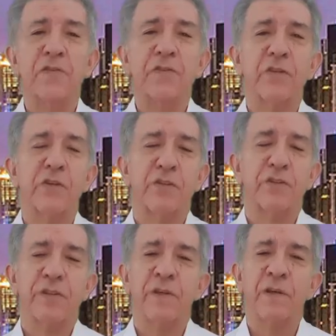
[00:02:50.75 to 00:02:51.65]

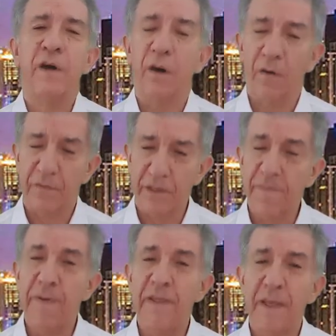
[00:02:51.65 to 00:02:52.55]
scourge of
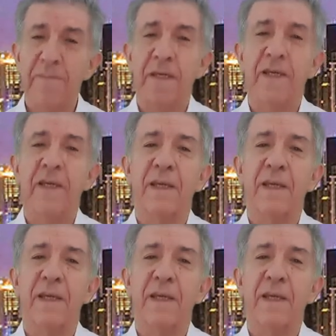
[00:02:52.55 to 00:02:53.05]
this pandemic.